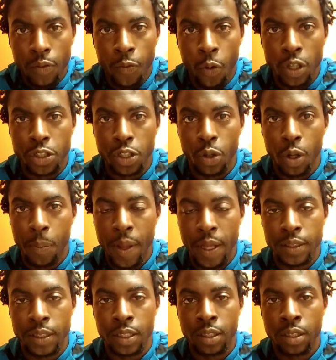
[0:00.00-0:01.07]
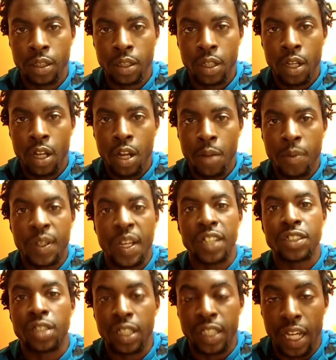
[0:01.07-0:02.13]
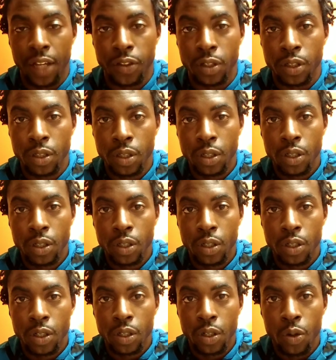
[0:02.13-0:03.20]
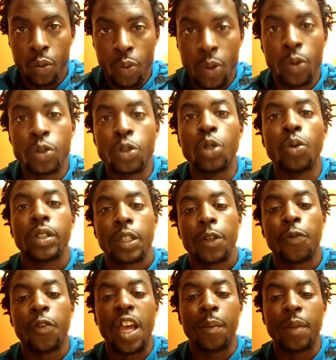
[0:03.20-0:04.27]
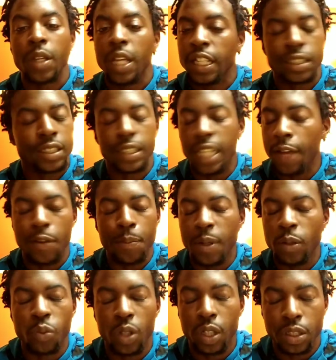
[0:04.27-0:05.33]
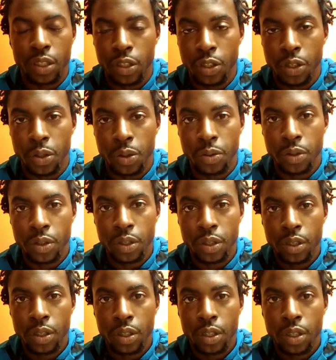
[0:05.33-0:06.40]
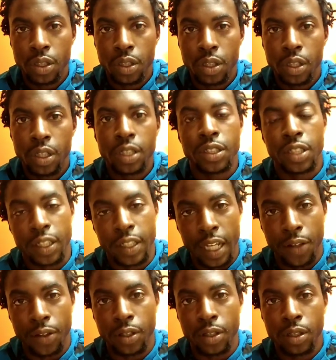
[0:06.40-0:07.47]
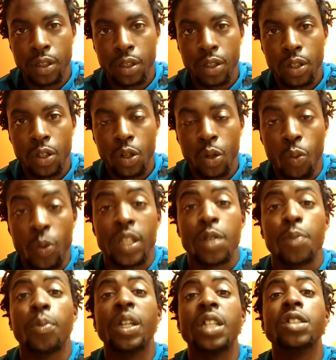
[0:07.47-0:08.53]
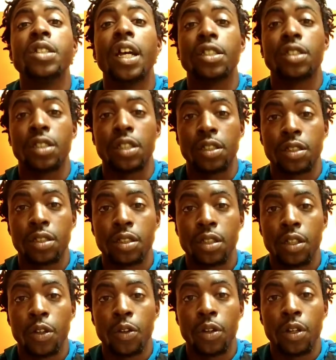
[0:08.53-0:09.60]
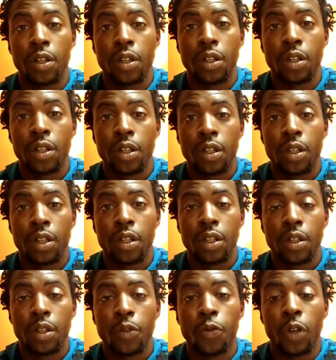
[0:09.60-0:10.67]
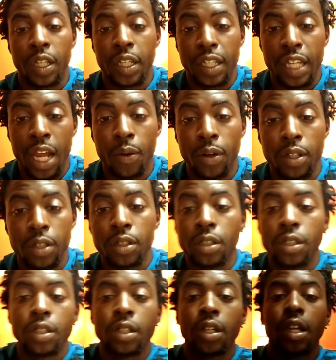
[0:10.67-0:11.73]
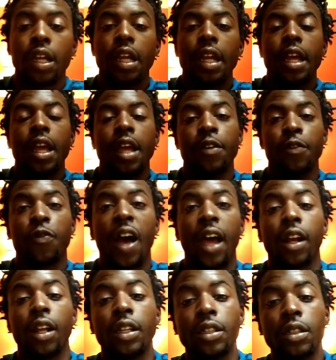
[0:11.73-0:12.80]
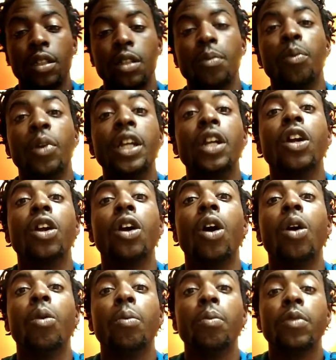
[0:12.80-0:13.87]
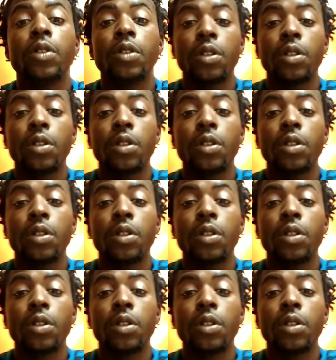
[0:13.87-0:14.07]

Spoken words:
Voice your opinion, because together we will do what the family has never been willing to do. Together we can bring justice for Kierra and finally bring her home.